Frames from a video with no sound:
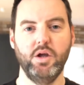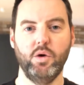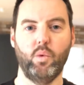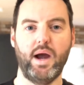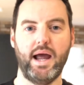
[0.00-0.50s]

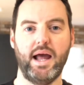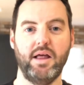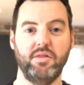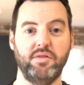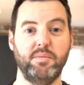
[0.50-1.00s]
where
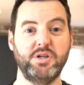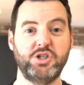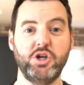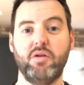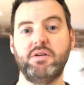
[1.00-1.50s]
the
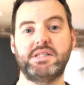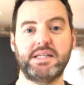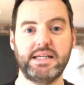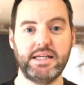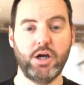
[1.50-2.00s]

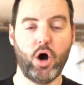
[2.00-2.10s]
majority